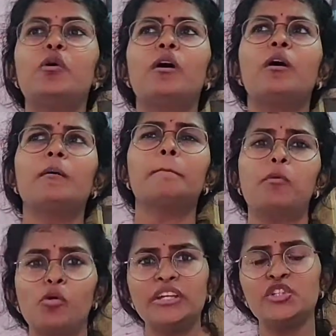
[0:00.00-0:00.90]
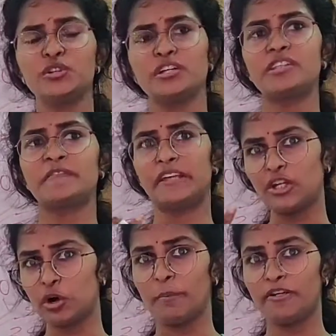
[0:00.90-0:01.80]
bone injuries are very
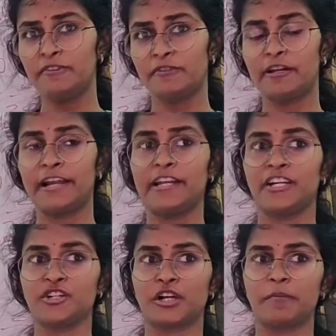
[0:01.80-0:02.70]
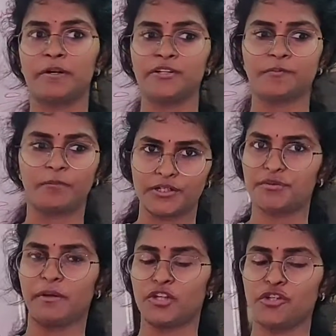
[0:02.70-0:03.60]
common for an electrical burns
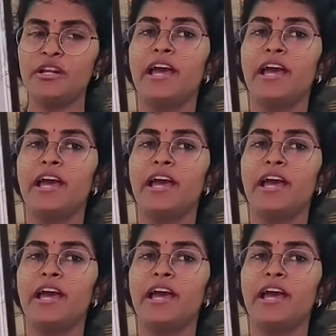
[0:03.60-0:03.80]
patient,